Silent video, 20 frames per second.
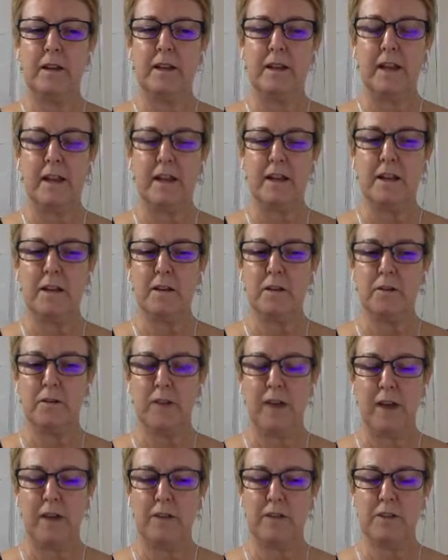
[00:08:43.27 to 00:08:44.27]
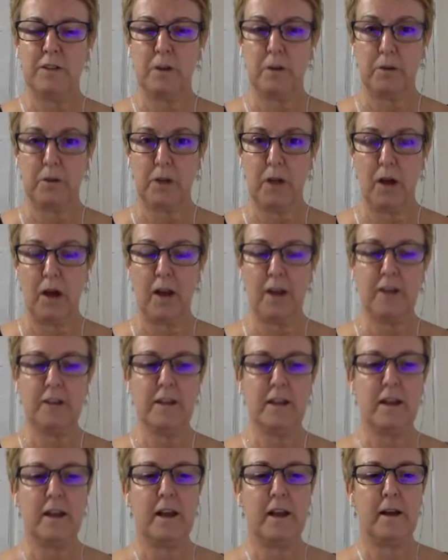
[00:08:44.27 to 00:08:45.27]
Getting found online
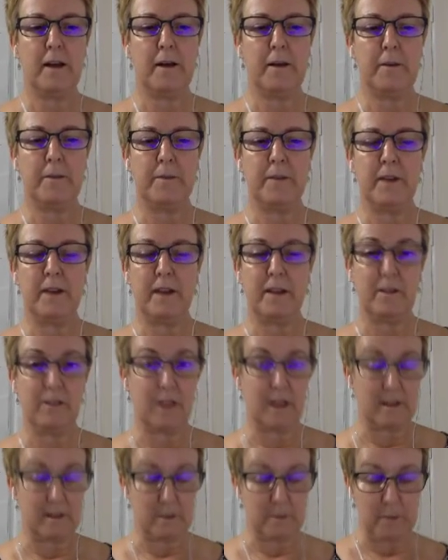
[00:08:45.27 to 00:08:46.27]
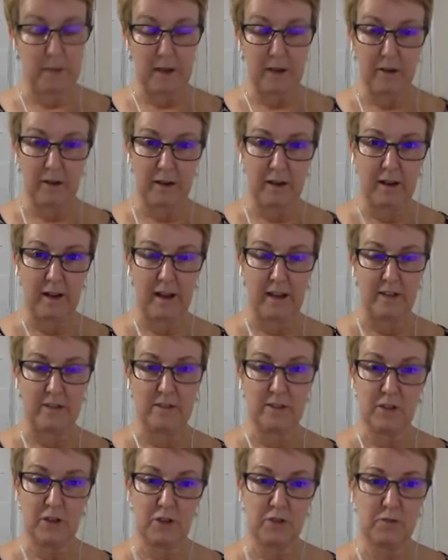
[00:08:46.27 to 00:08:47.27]
and appearing in
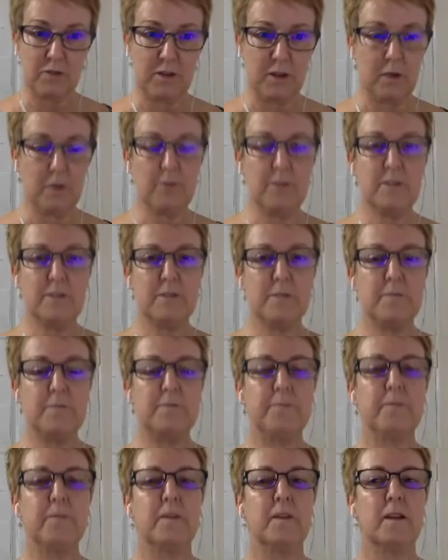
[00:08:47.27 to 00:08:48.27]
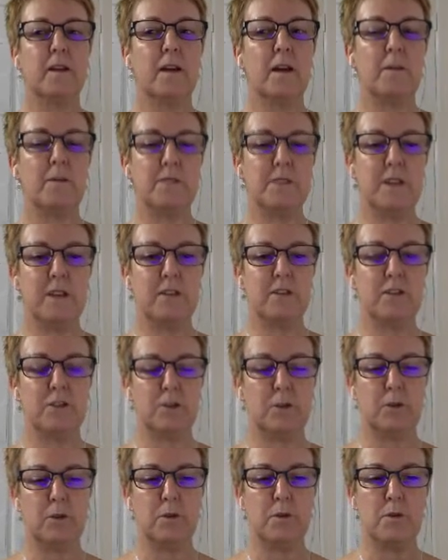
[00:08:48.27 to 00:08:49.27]
search results comes down
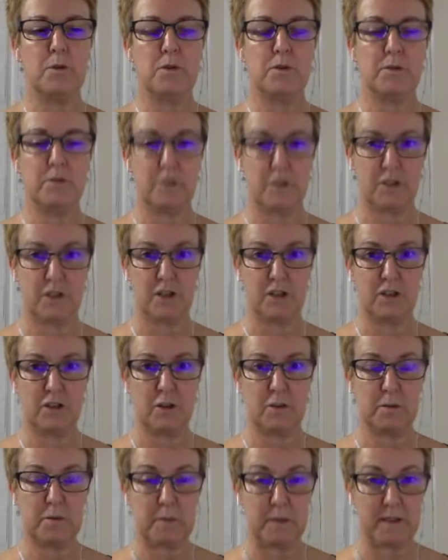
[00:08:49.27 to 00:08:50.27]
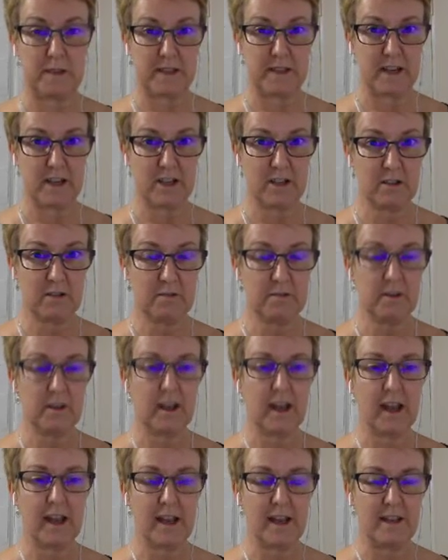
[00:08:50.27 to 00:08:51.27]
to search engine optimization,
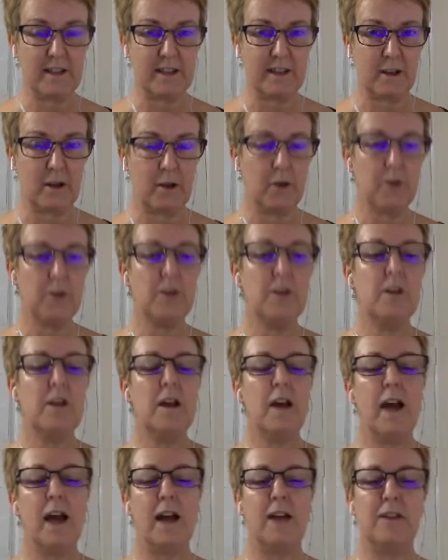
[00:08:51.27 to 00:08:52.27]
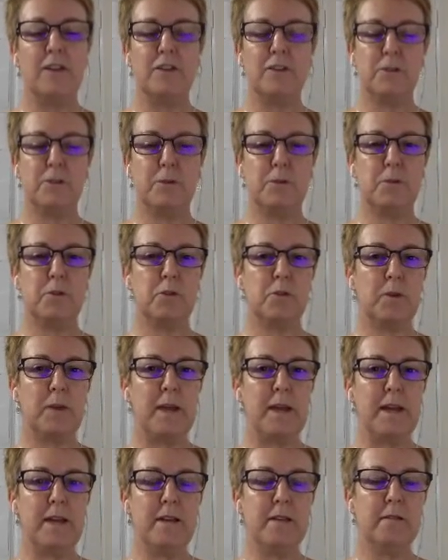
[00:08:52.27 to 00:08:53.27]
okay, SEO, and the
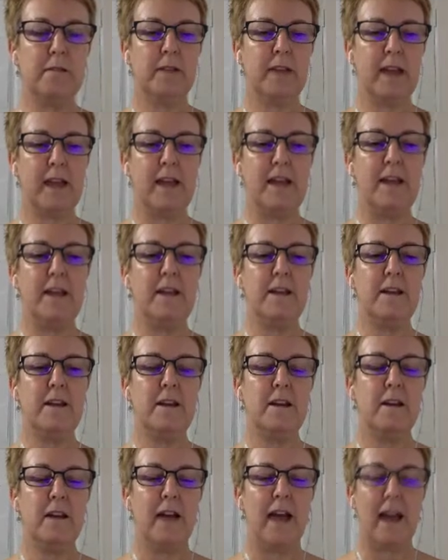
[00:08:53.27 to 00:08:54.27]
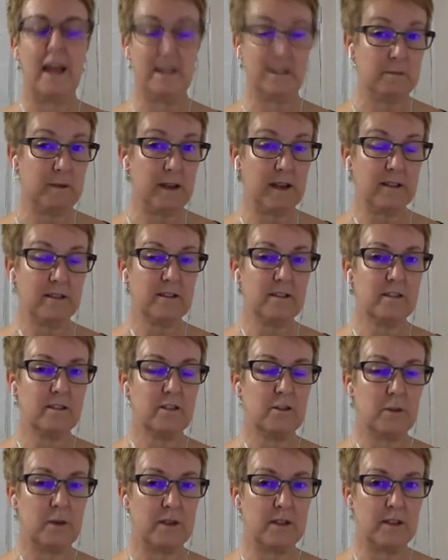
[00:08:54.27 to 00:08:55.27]
three key aspects
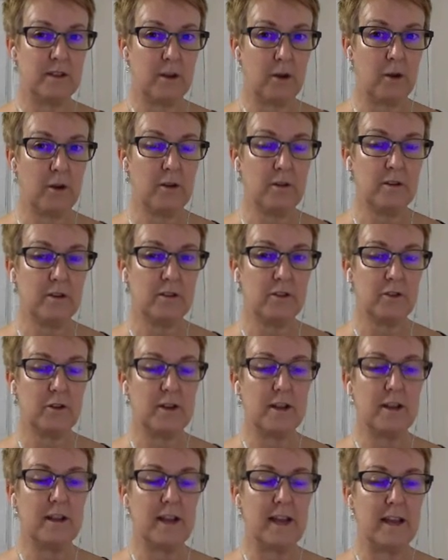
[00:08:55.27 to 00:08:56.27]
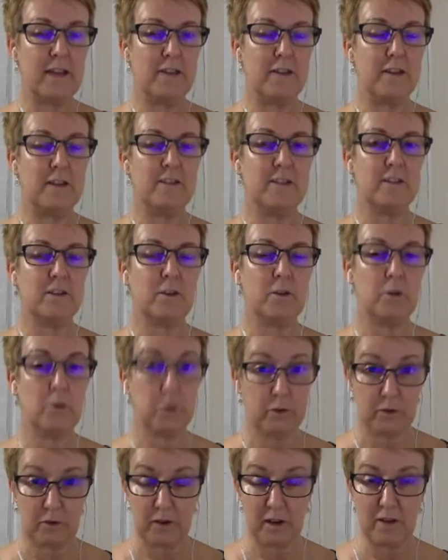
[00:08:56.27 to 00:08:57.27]
to SEO, the three key things that
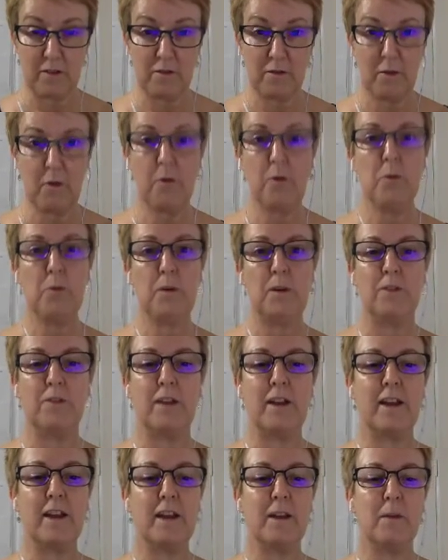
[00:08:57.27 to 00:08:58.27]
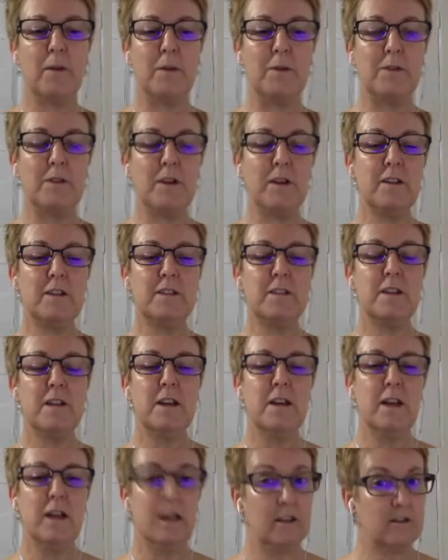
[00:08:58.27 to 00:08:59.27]
Google's looking for when ranking websites
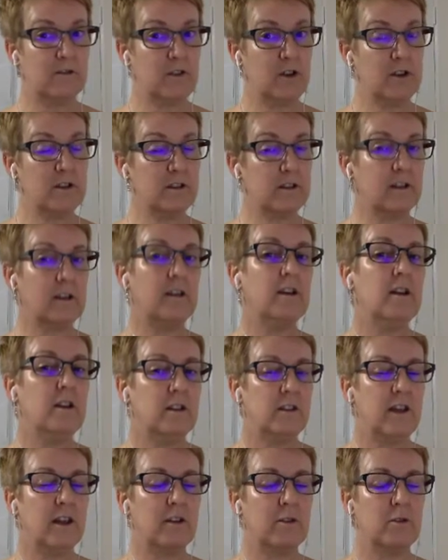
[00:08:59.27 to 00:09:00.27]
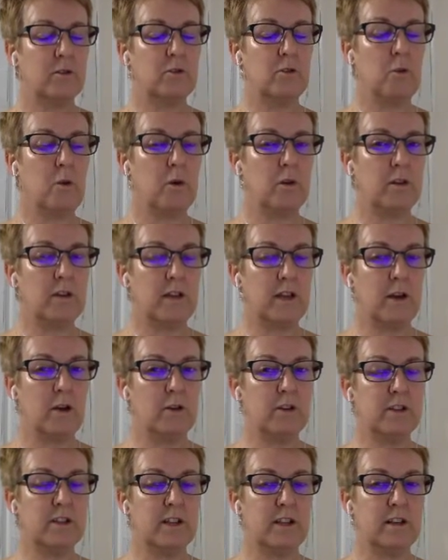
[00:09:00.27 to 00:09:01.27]
is firstly that good quality
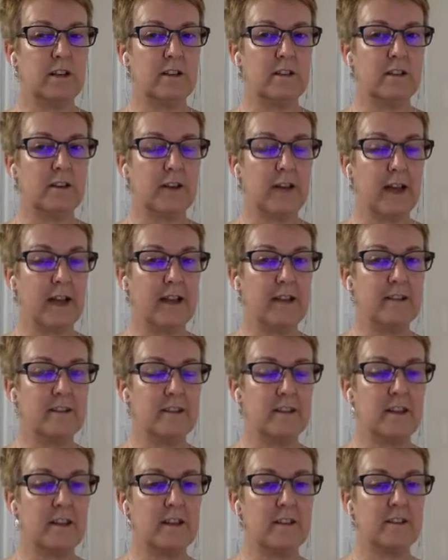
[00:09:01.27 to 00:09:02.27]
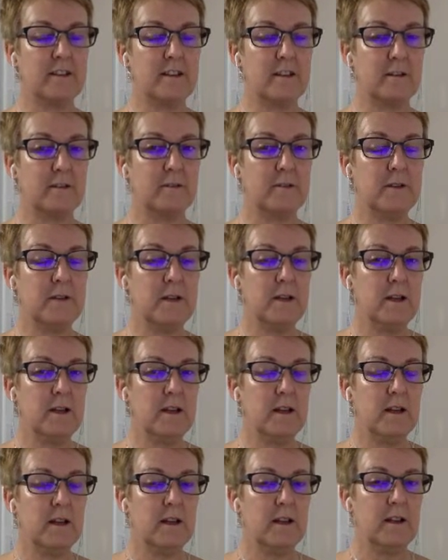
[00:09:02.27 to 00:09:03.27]
content, okay, so that
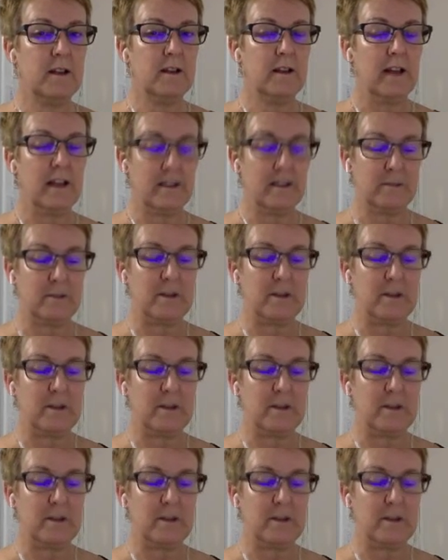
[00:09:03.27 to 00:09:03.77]
as I